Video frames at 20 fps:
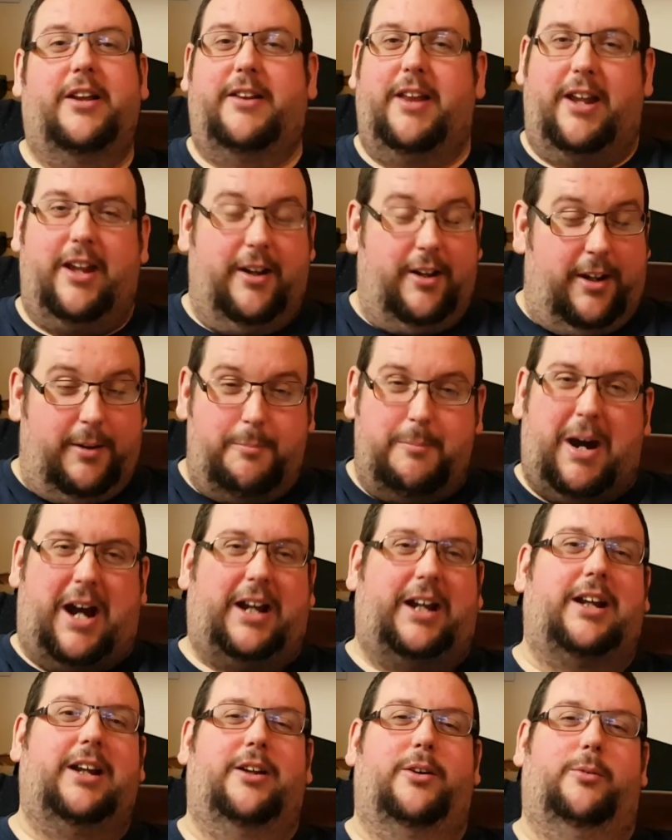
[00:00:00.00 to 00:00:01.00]
Then an
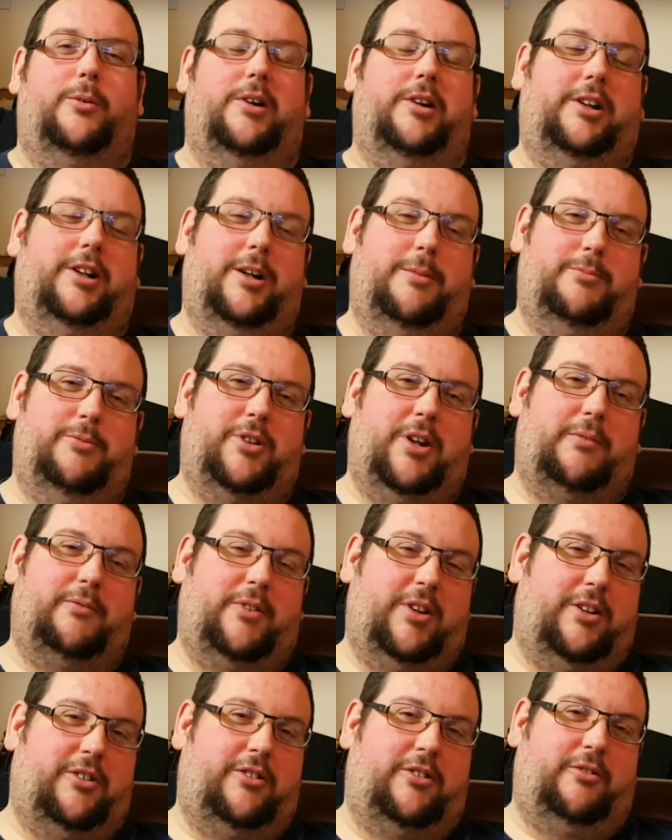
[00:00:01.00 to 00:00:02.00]
immaculate one comes up
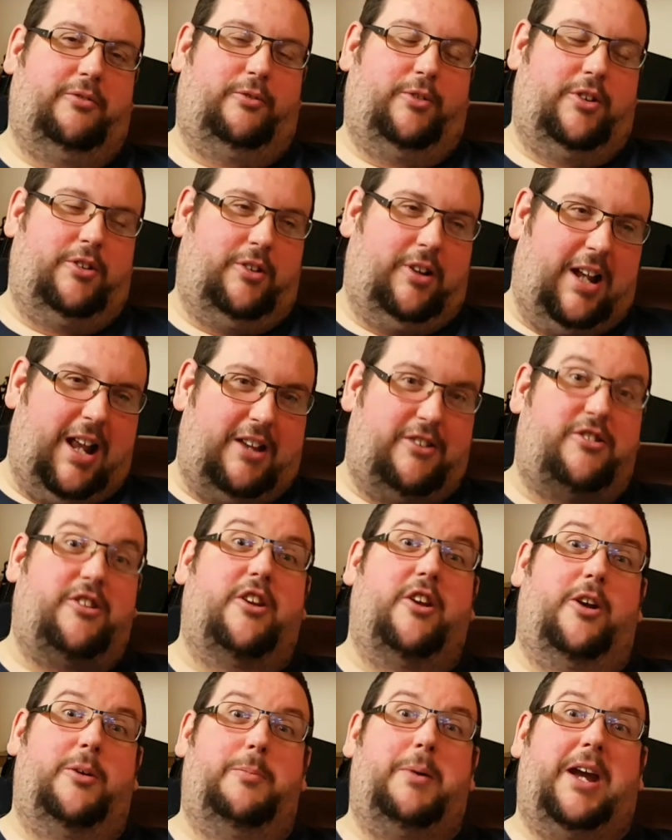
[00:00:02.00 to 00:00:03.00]
for less
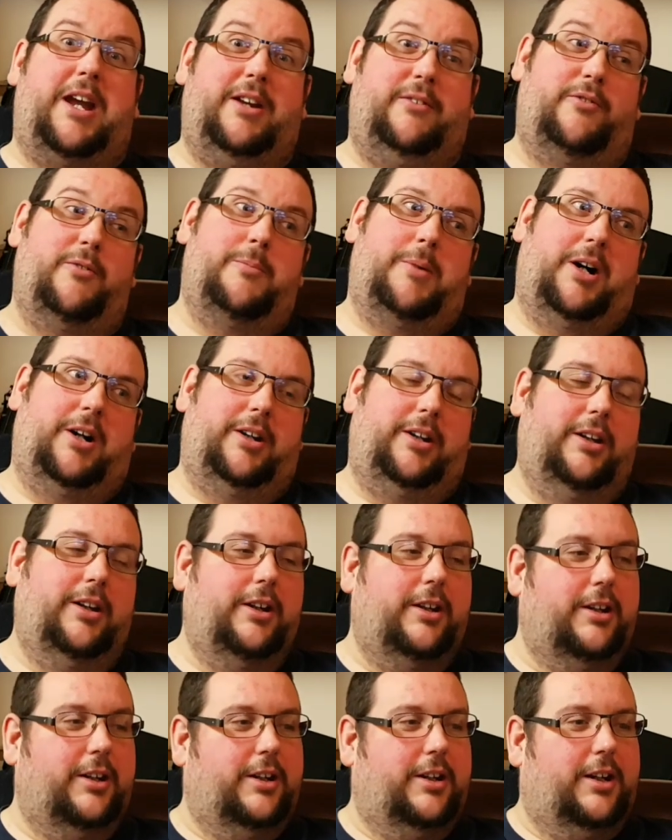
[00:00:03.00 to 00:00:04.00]
than I paid for mine,
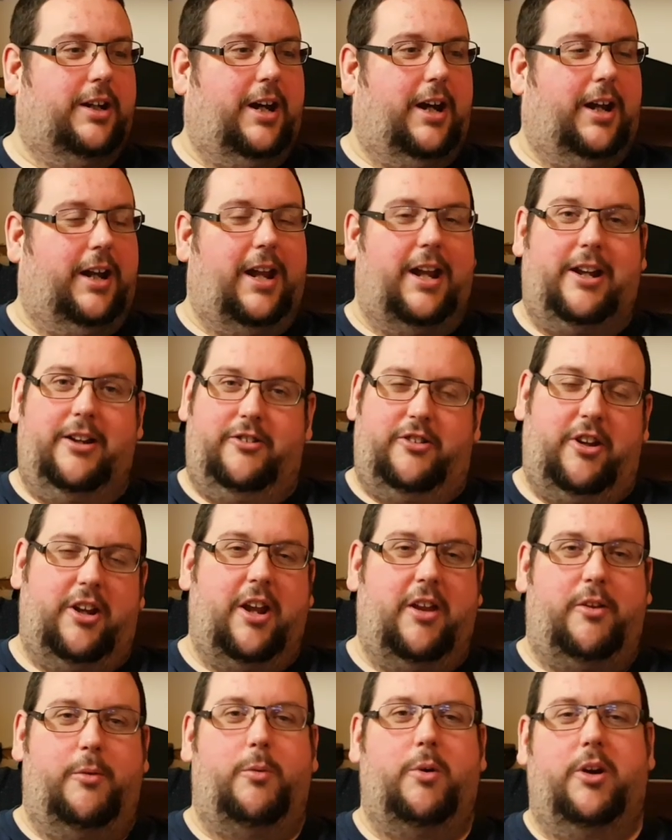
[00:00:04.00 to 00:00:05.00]
and then there's
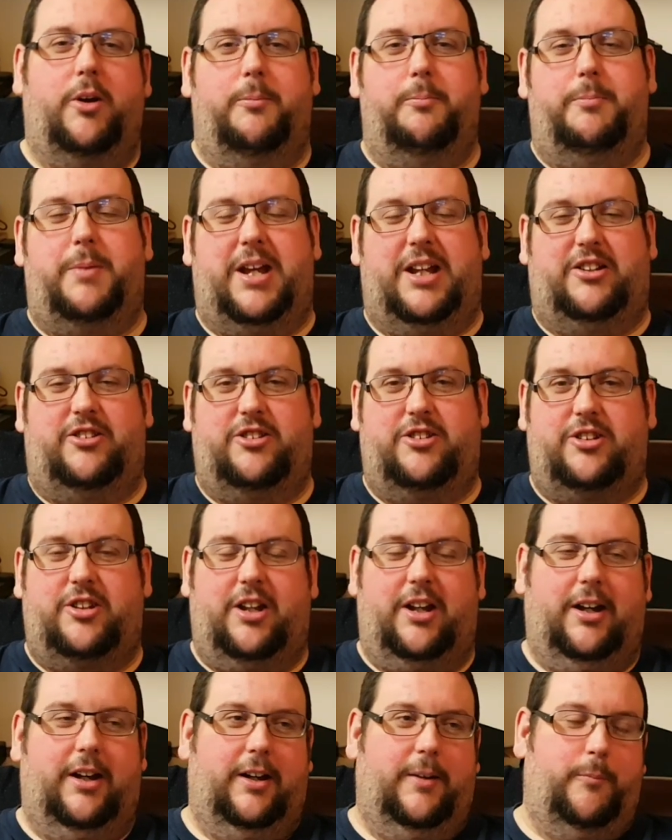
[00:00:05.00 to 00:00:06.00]
another one on bids.
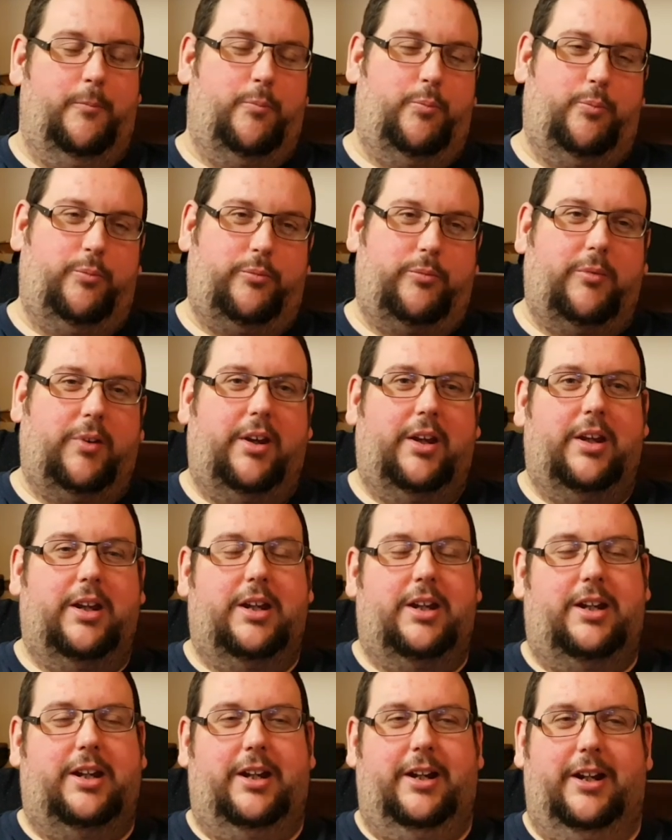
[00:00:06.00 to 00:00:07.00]

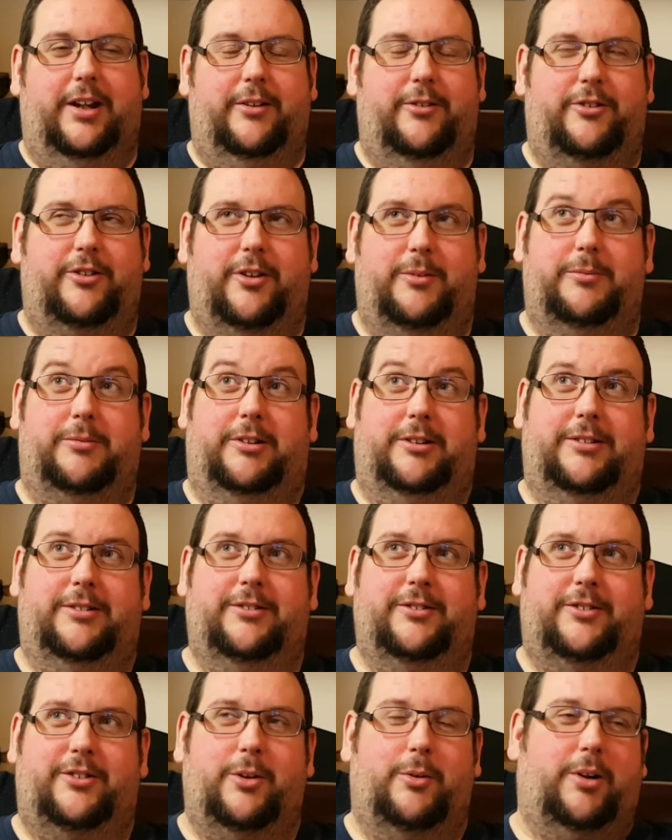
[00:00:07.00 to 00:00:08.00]
You know, so I'm
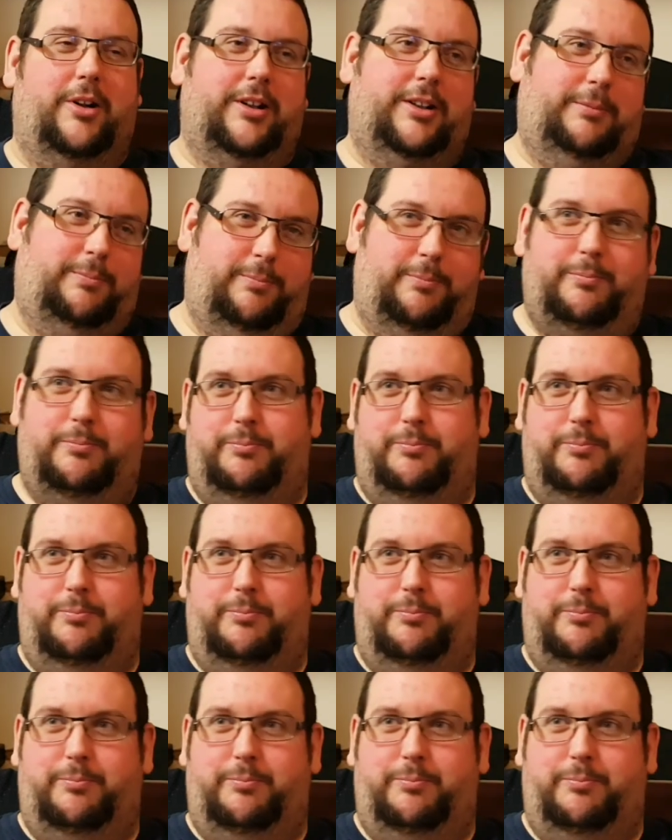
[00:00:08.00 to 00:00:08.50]
like, do I